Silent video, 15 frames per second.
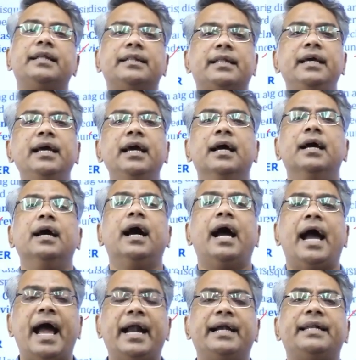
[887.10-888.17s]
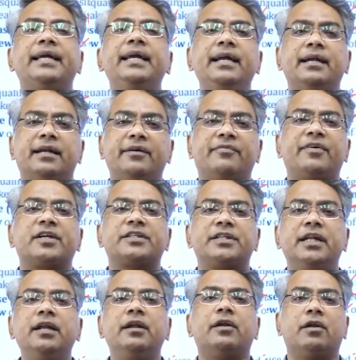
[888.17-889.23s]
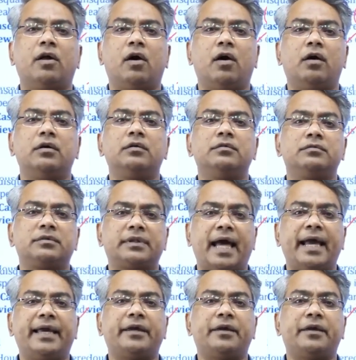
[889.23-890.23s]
the anti-defection law. Thank you.